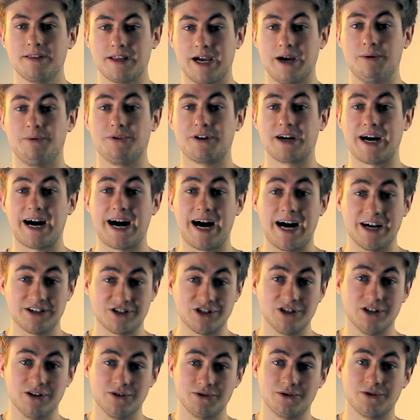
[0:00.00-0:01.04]
that it would
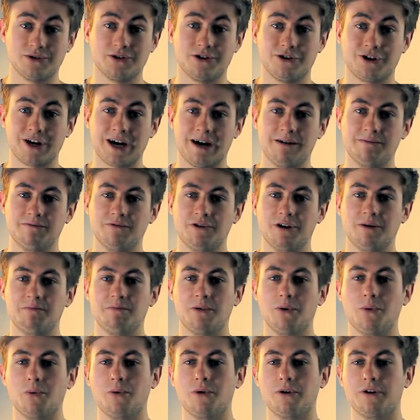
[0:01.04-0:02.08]
actually look good on camera,
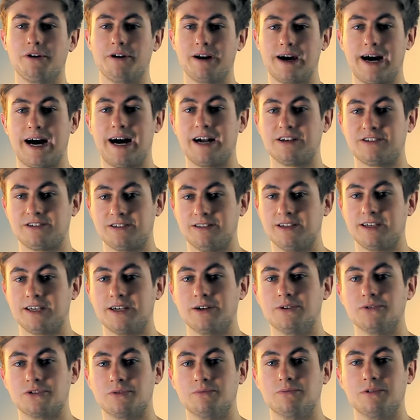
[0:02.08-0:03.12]
but wouldn't actually
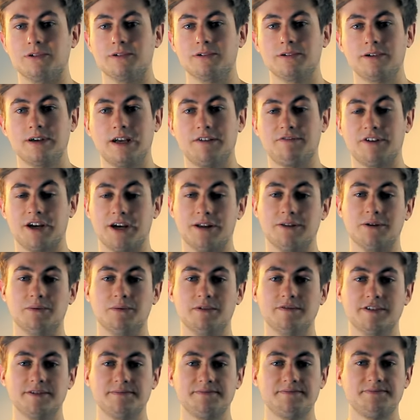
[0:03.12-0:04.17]
kill someone if you hit them
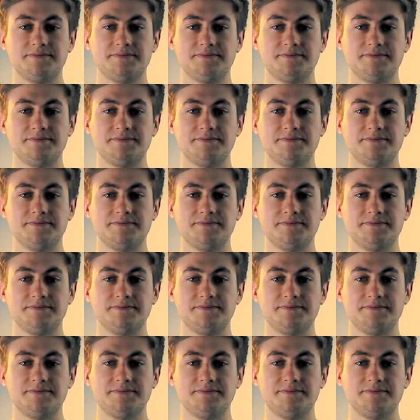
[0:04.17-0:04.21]
with it.